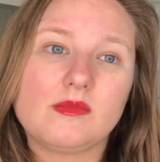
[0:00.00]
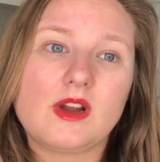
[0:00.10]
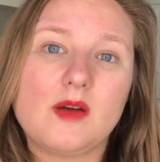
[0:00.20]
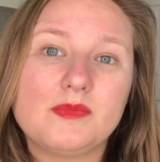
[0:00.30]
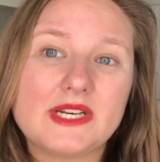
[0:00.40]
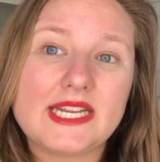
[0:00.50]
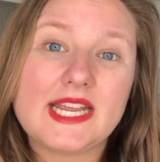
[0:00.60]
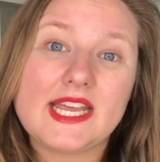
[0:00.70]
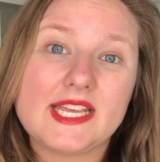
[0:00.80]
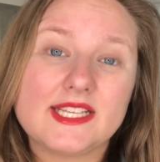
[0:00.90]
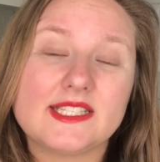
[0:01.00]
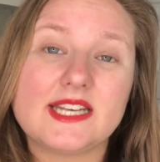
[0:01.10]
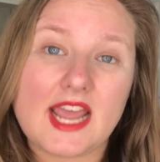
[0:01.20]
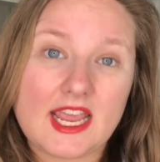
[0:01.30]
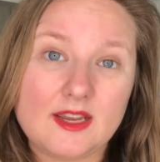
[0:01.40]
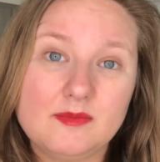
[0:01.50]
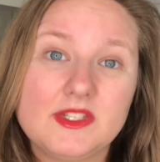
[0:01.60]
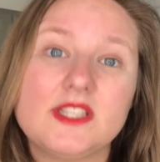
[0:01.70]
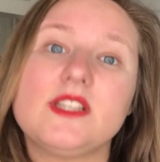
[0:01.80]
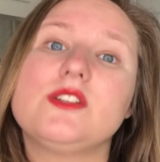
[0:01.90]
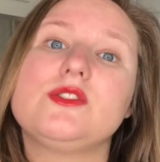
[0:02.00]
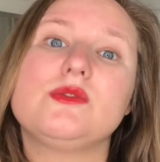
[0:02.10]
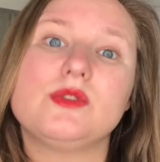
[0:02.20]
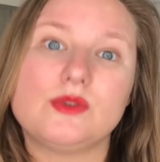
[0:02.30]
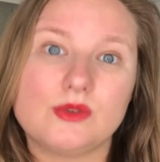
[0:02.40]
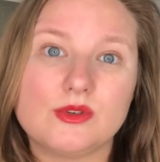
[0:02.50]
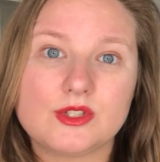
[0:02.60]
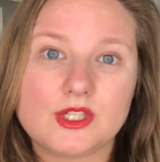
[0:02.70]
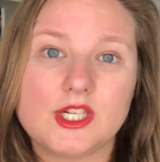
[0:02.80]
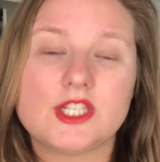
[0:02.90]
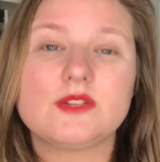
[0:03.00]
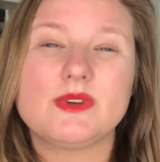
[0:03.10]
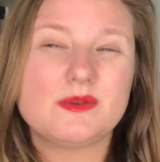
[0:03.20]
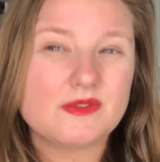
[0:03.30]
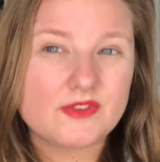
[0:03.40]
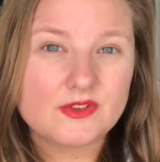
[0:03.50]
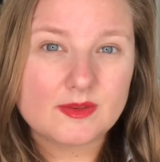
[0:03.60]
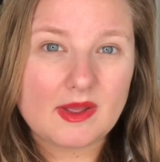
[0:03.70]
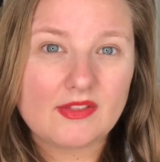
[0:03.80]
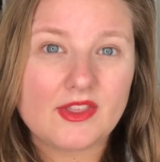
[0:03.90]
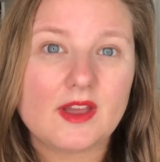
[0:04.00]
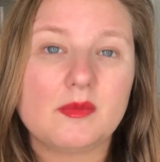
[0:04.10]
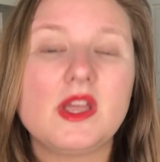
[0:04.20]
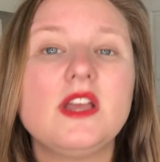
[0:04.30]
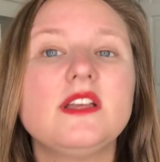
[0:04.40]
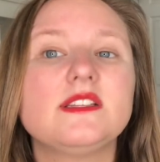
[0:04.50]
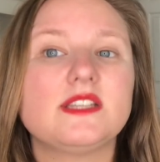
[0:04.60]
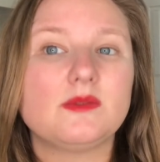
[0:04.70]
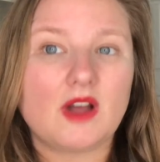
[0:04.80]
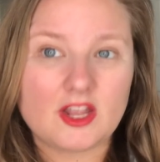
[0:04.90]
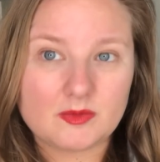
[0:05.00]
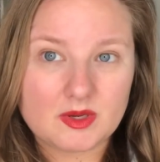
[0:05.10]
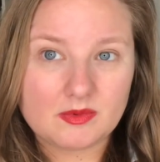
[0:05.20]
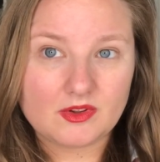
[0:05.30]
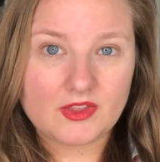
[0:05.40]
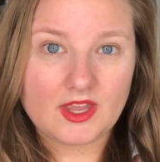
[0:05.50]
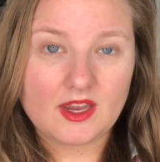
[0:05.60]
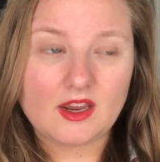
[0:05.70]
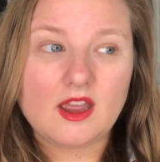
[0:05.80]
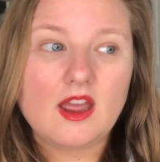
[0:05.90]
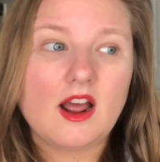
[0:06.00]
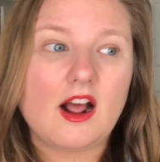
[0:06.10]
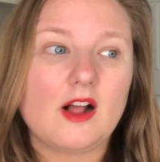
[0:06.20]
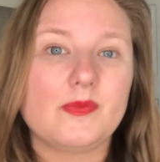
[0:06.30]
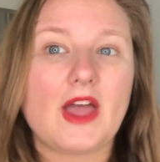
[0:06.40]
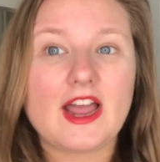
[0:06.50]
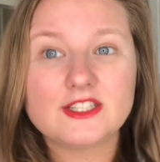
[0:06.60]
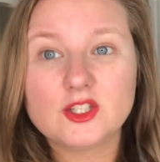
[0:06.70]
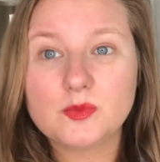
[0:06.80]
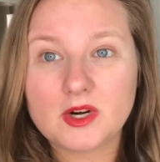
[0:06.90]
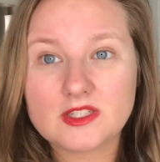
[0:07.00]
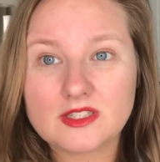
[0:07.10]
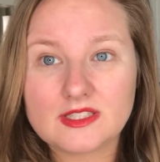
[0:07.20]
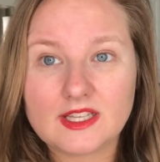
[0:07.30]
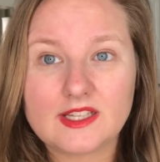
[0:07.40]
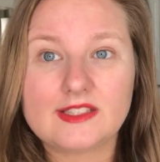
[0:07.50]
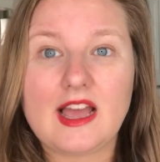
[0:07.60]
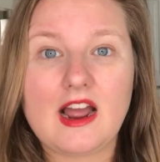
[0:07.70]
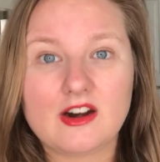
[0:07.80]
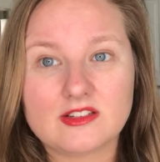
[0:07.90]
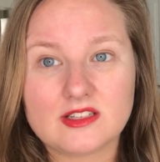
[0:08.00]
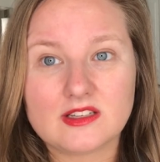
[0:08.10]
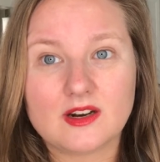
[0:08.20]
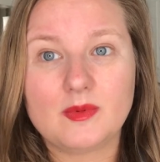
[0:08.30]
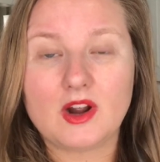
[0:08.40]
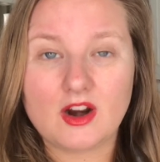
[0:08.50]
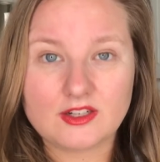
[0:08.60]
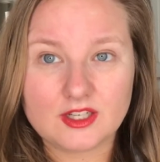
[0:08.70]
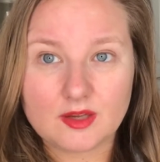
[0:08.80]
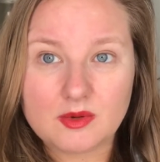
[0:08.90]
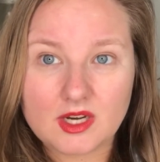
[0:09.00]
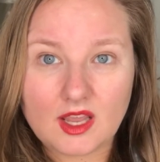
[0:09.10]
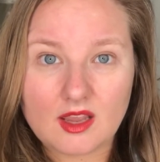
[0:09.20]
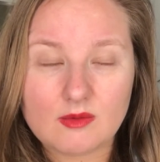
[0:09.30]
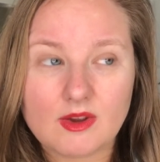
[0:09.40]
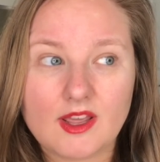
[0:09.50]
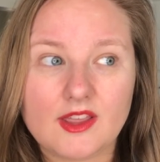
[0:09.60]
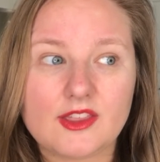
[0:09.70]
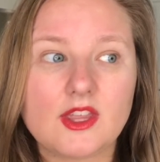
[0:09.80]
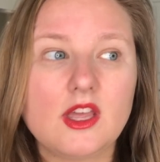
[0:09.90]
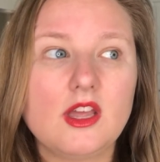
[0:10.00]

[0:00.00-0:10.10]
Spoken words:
company is named, and then do a Google search, read reviews about them, see what other people think. I do personally think that ours is a little bit hard to communicate with,